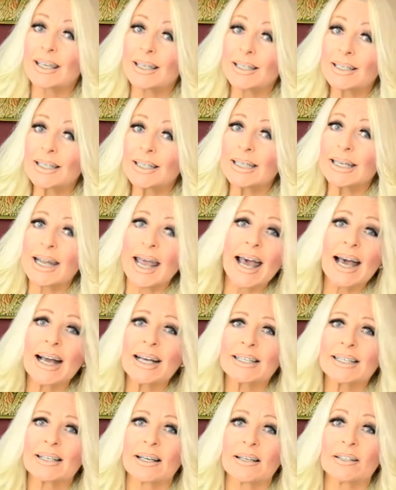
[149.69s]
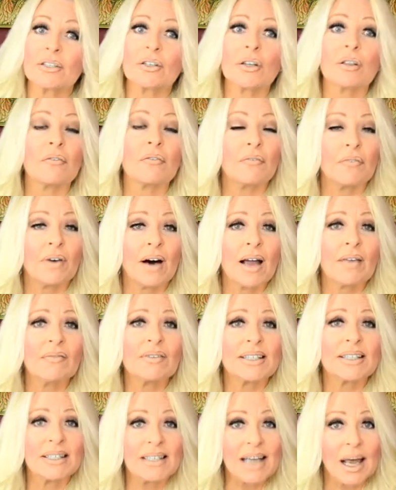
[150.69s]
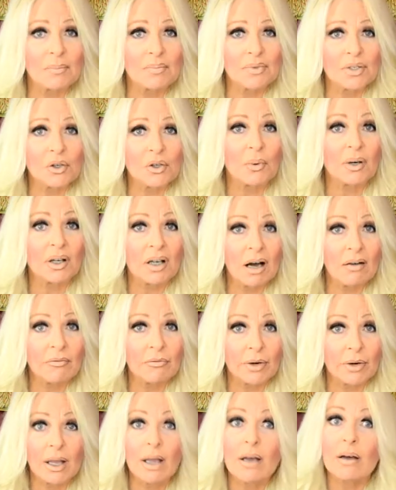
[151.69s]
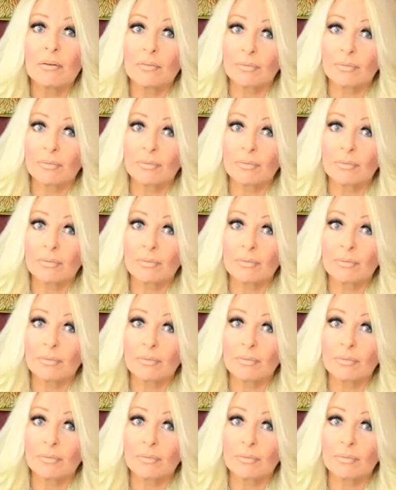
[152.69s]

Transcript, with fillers: instant access to the 5 steps to recovery